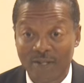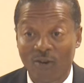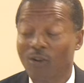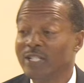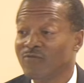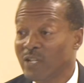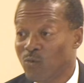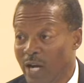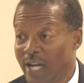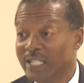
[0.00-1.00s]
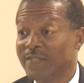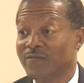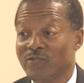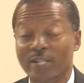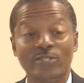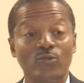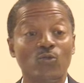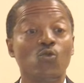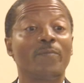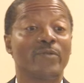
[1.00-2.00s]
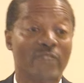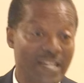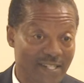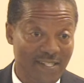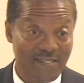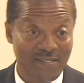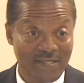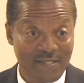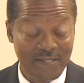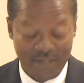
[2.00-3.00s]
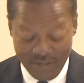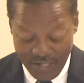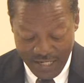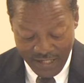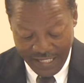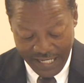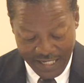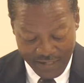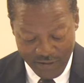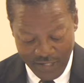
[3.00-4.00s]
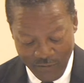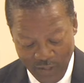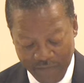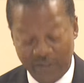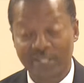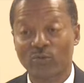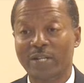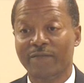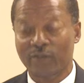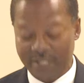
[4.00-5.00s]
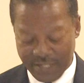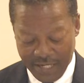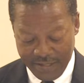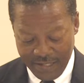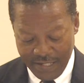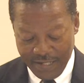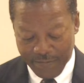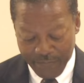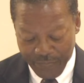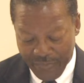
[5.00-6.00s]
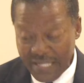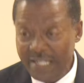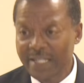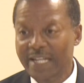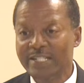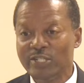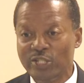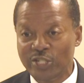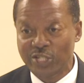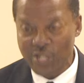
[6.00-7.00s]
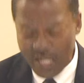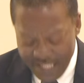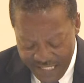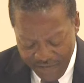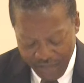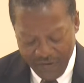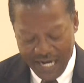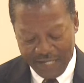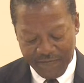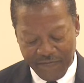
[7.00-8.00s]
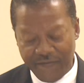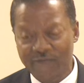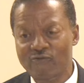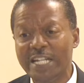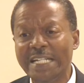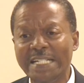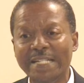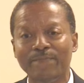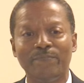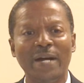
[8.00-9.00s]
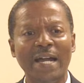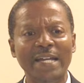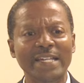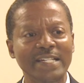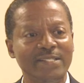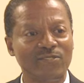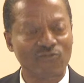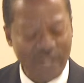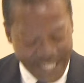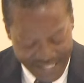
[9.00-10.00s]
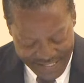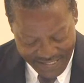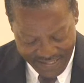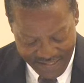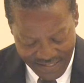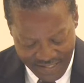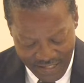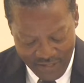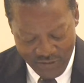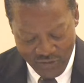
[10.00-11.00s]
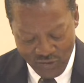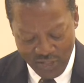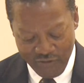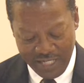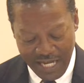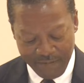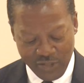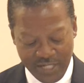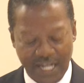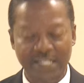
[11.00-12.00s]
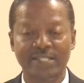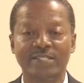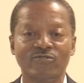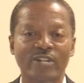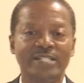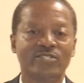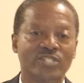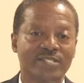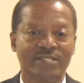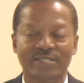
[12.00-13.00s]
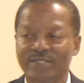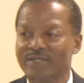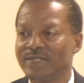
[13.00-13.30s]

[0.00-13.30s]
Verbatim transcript: All is required is for us to cooperate. Look at again at what verse 24 said being justified freely by his grace through the redemption that is in Christ Jesus